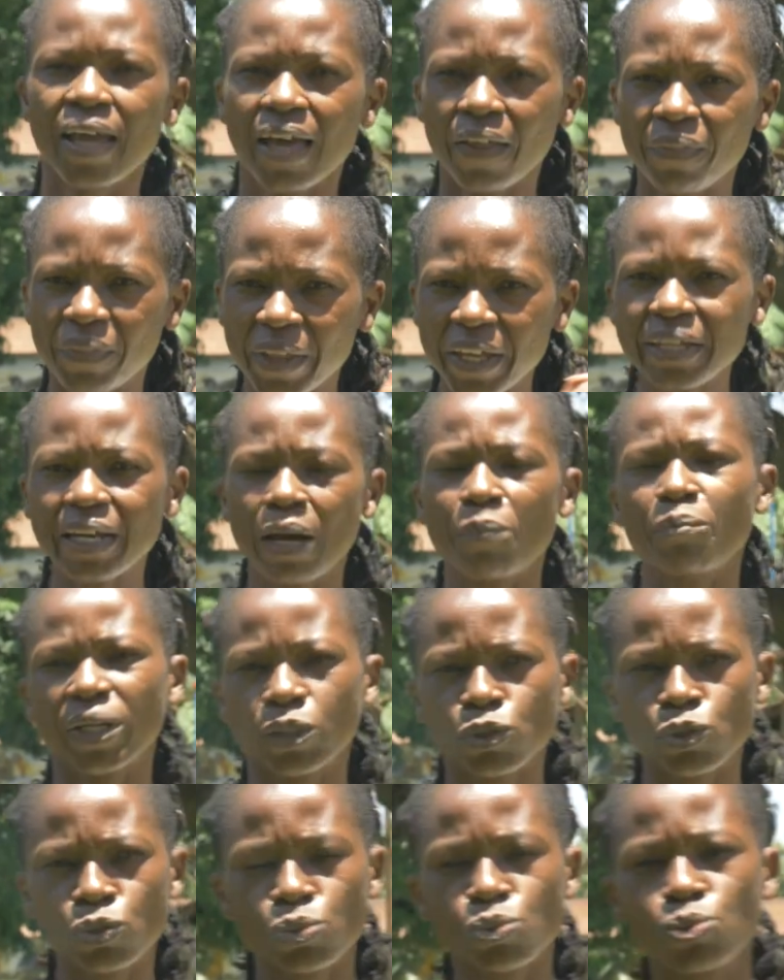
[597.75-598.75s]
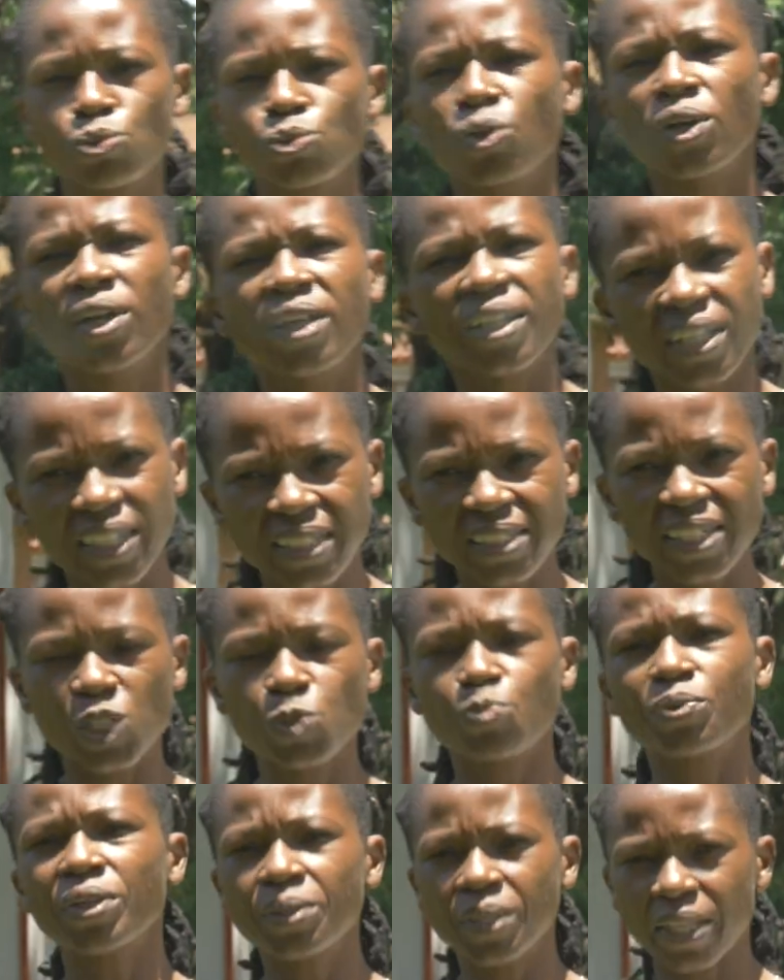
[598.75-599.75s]
And then number two, it
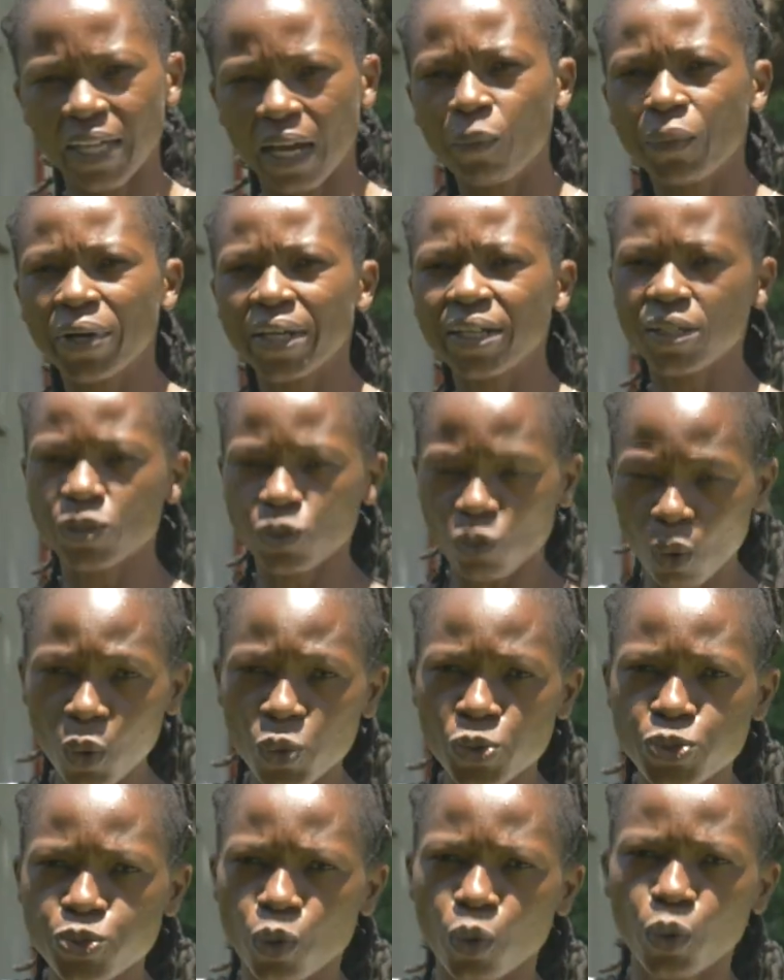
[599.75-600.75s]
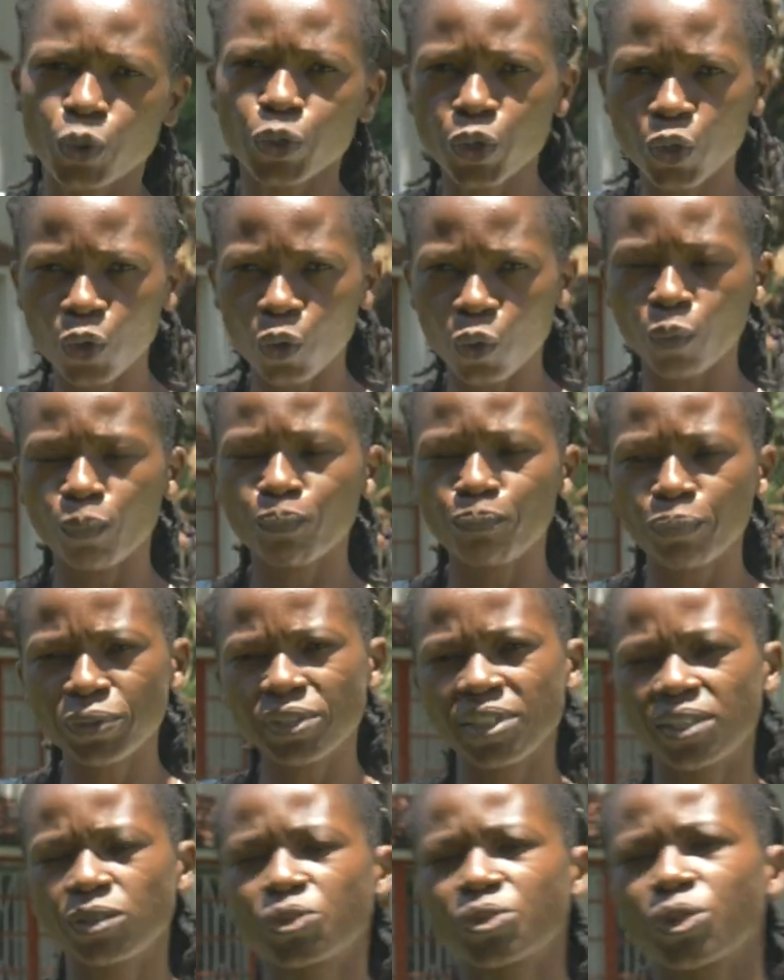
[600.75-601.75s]
has been the awareness also, you know,
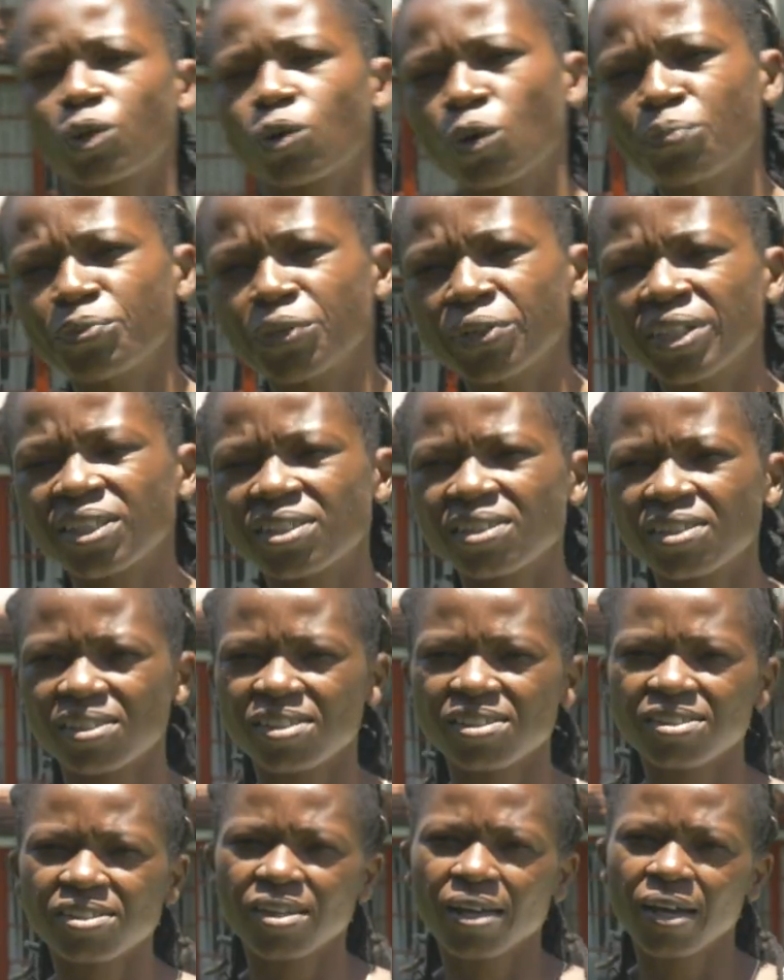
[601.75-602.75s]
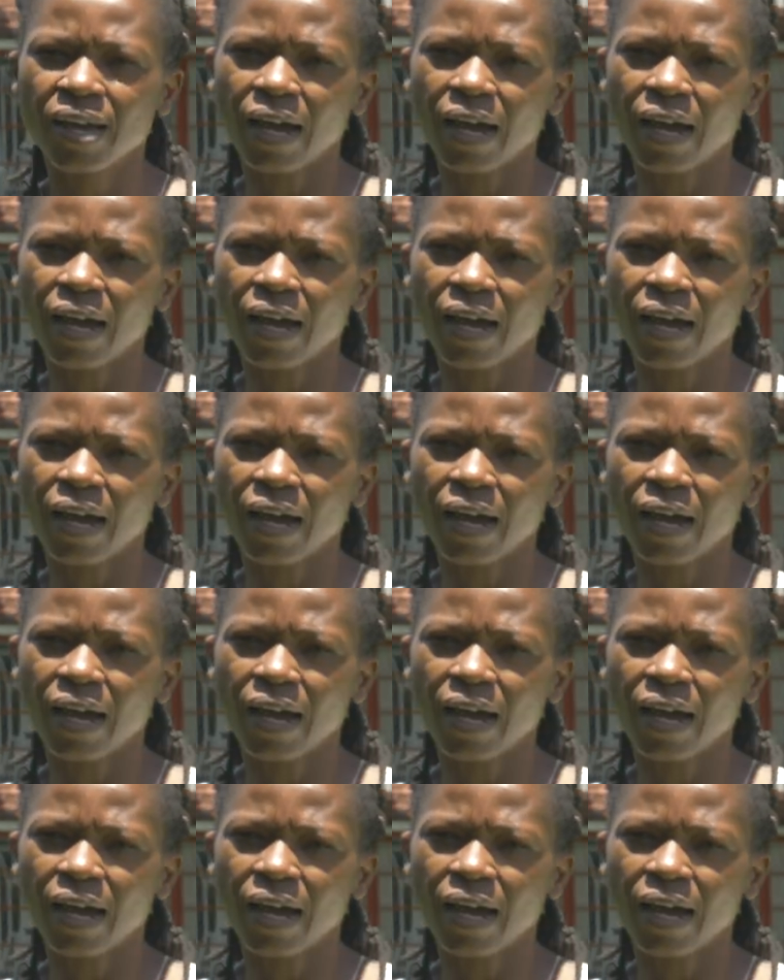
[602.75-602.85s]
put into the communities